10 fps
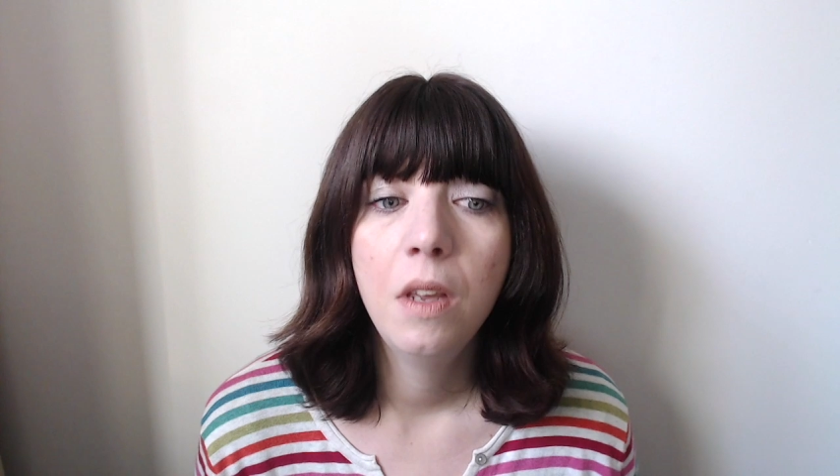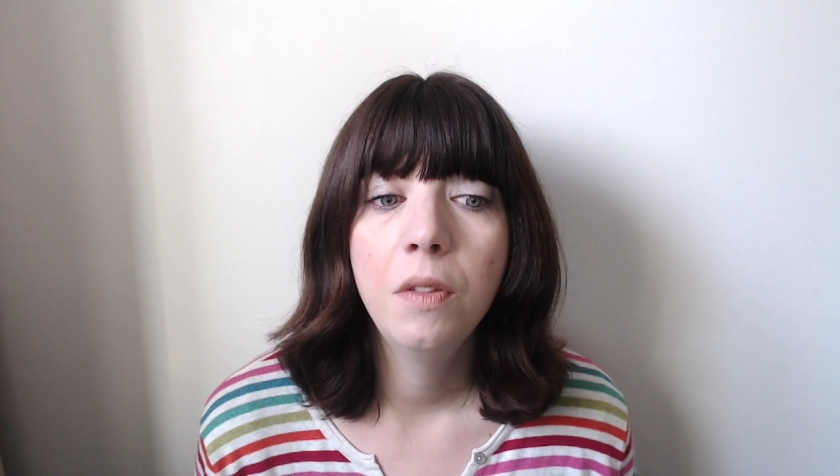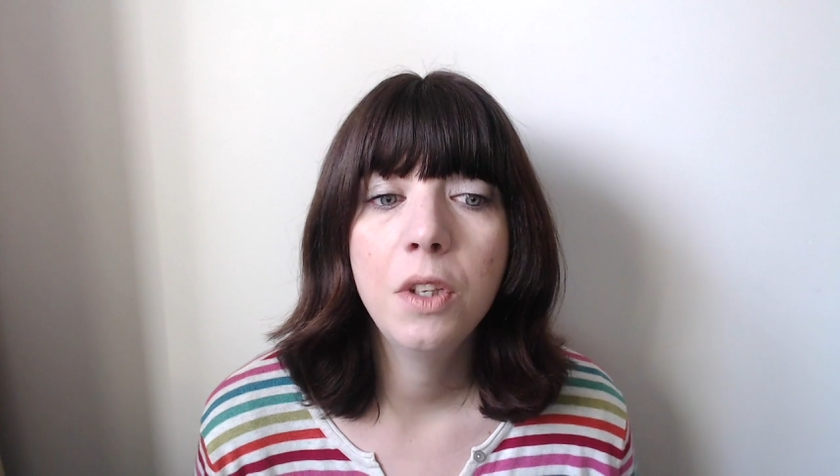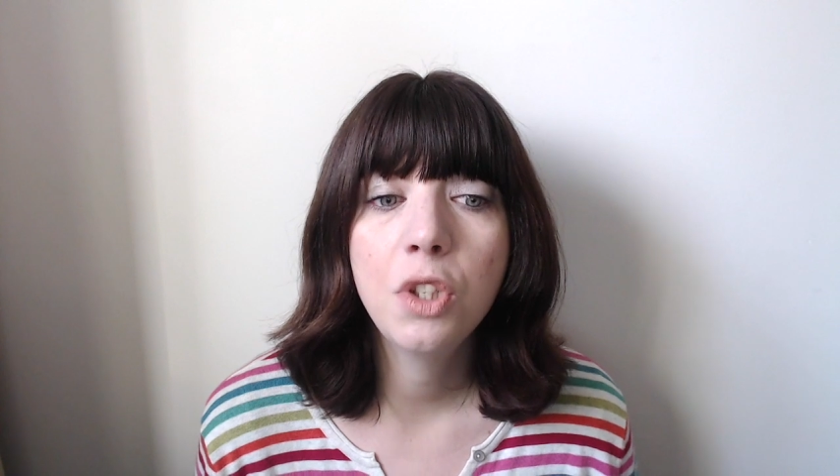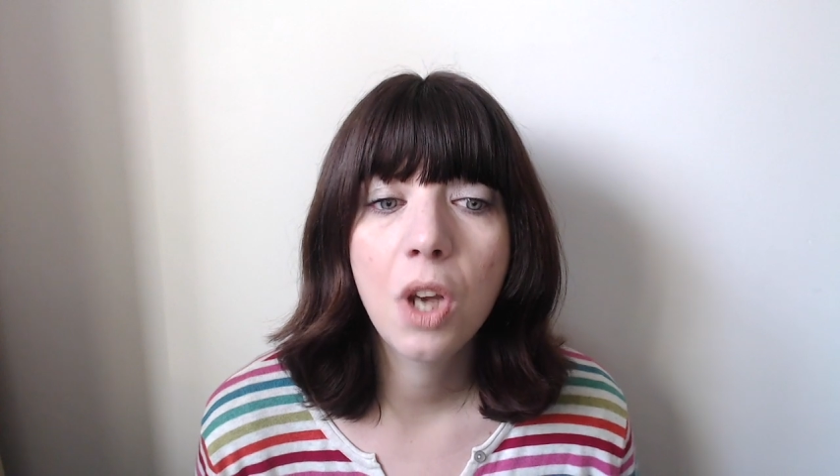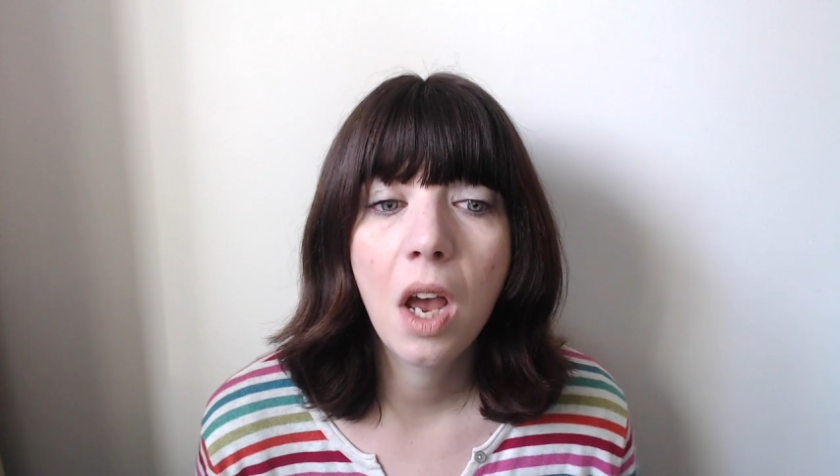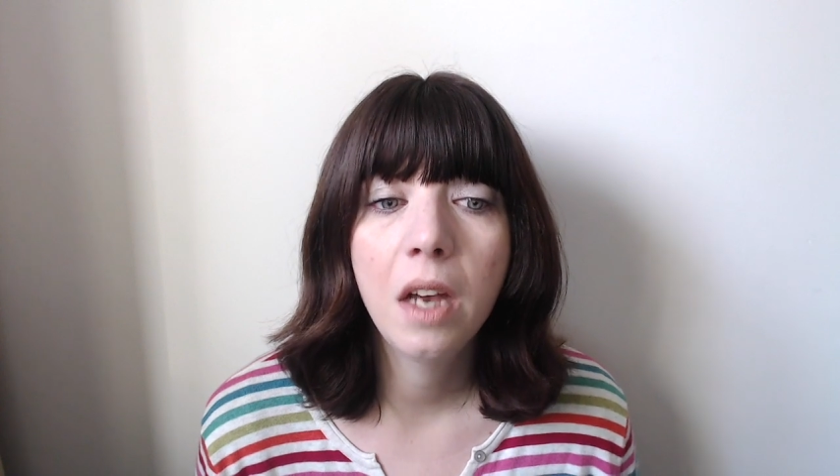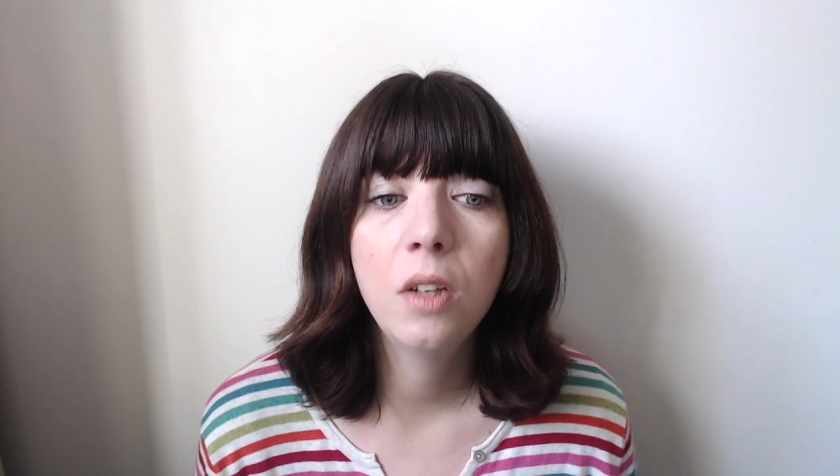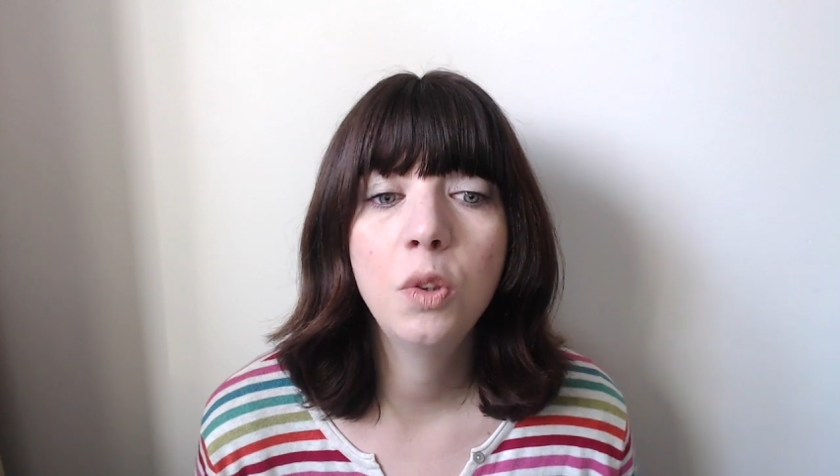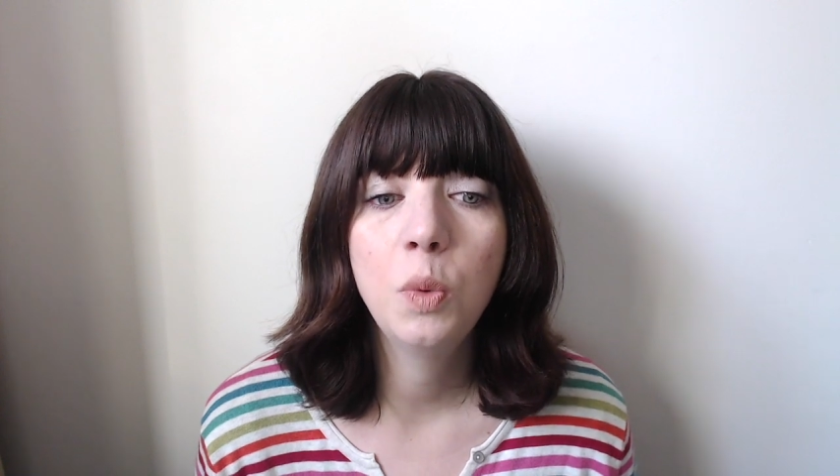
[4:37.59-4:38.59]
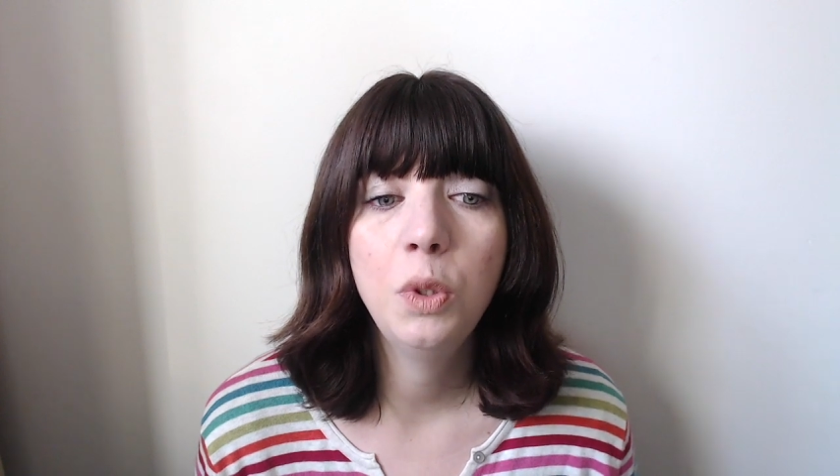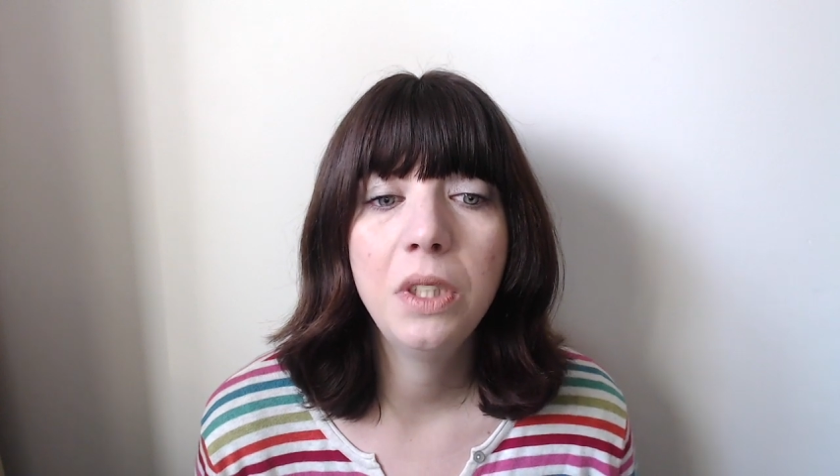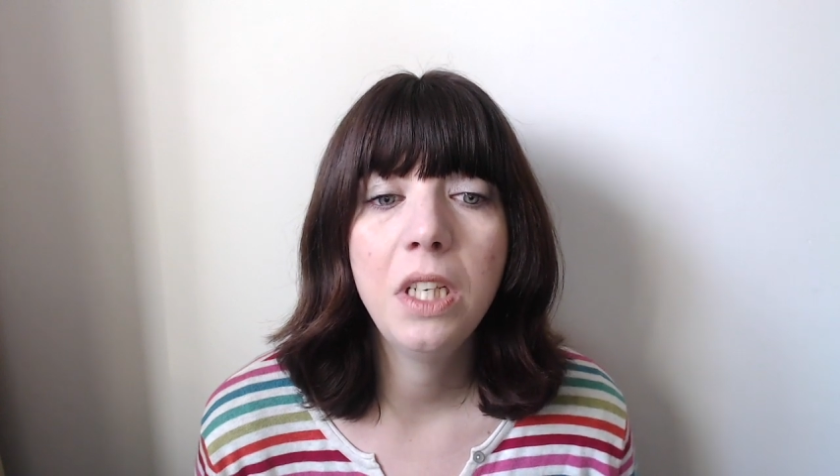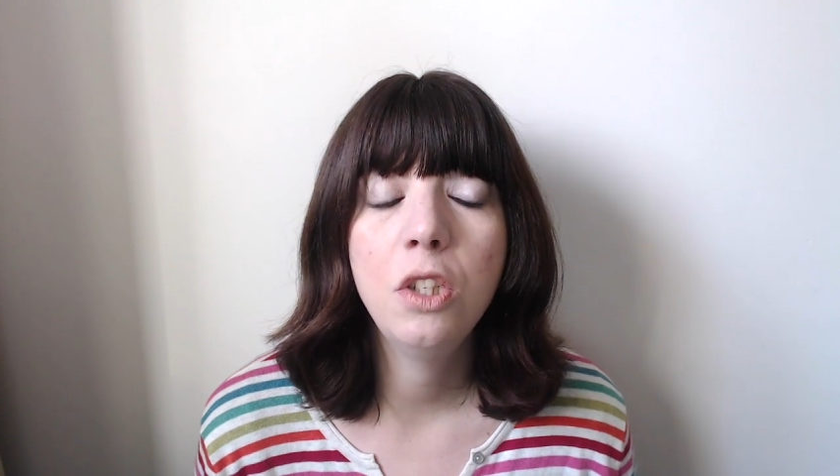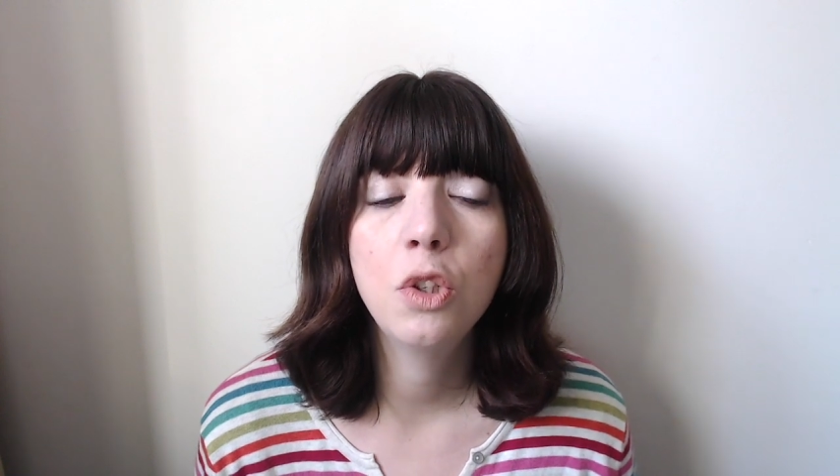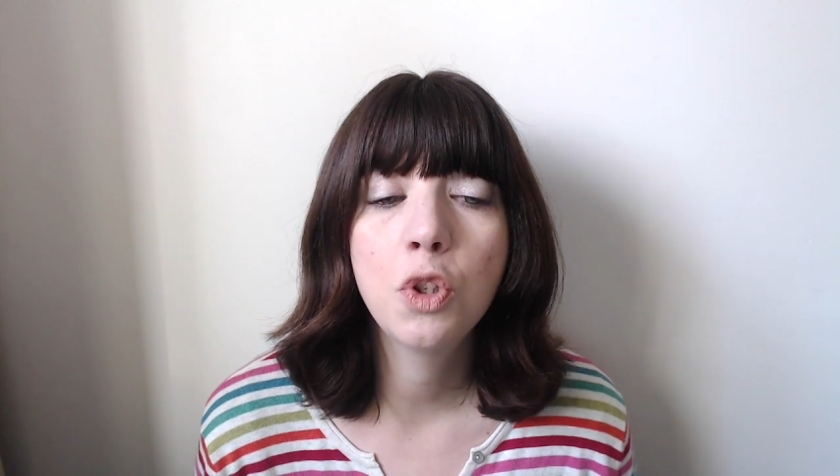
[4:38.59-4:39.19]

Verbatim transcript: The child will need